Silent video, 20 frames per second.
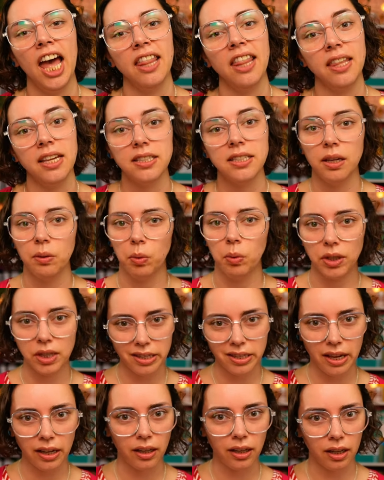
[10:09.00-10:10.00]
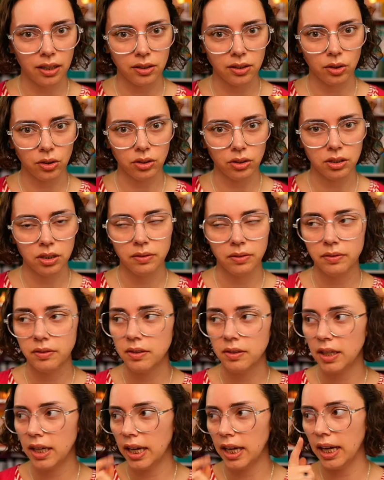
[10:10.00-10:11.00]
And they say, what's that guy called?
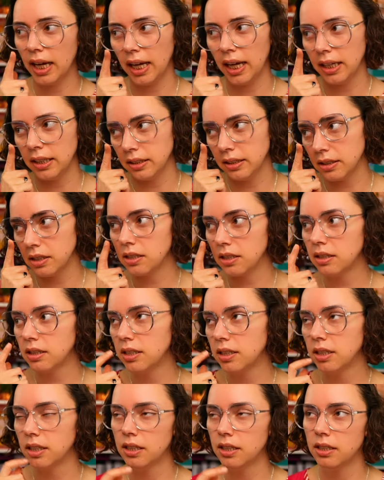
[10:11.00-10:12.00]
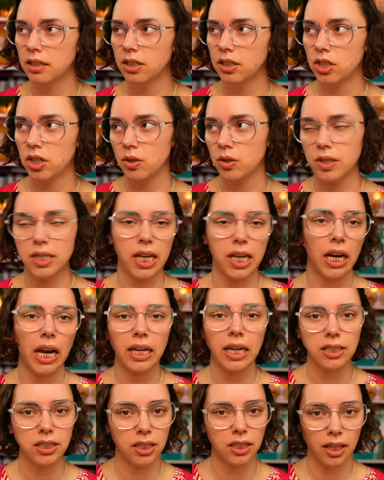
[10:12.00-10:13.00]
And the student said,
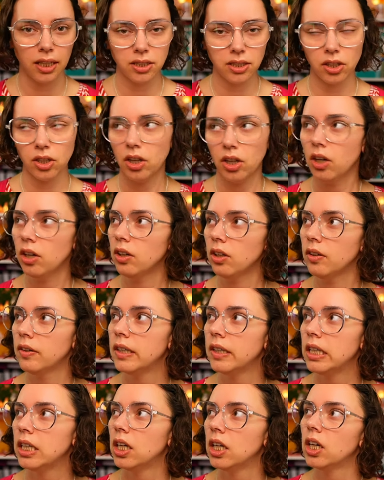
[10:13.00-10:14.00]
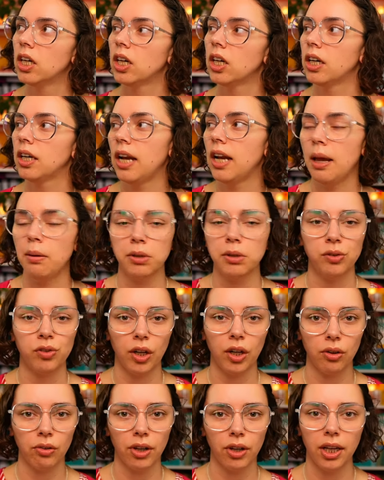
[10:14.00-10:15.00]
actually, that's a girl. Her name is
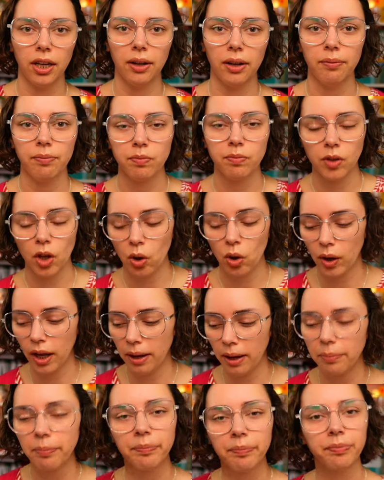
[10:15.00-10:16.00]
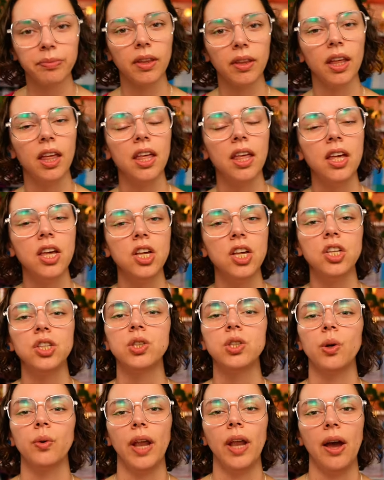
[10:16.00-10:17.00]
Frederica. Okay,
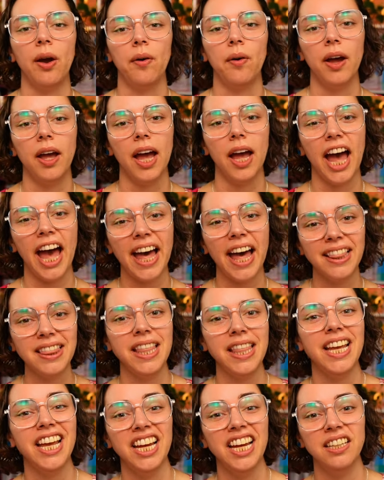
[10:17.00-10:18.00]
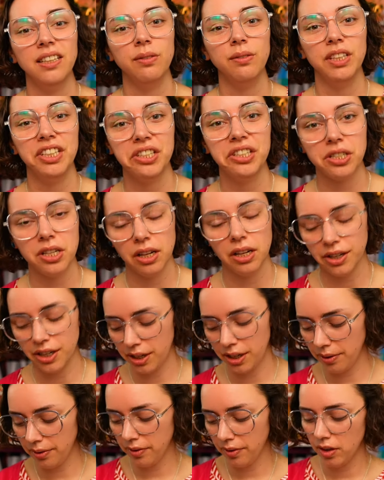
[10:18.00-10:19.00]
so now at the end of each
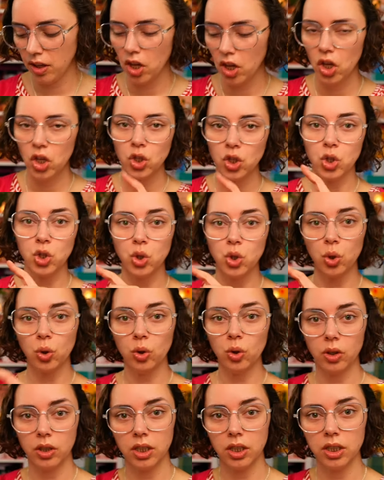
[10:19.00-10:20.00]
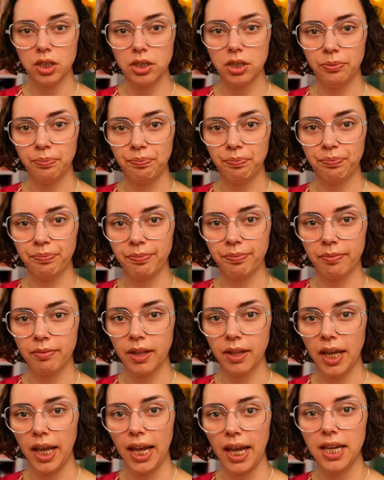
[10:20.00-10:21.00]
slur, George
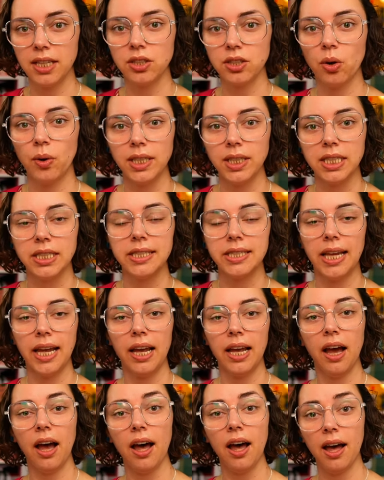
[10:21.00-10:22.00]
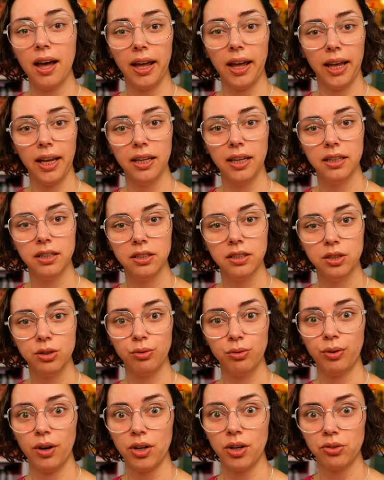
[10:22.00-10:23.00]
is going to say hi
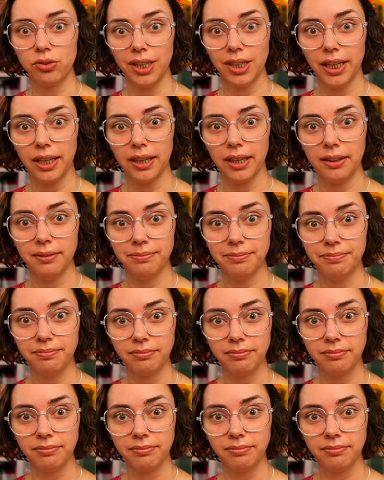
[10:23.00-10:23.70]
to Frederica.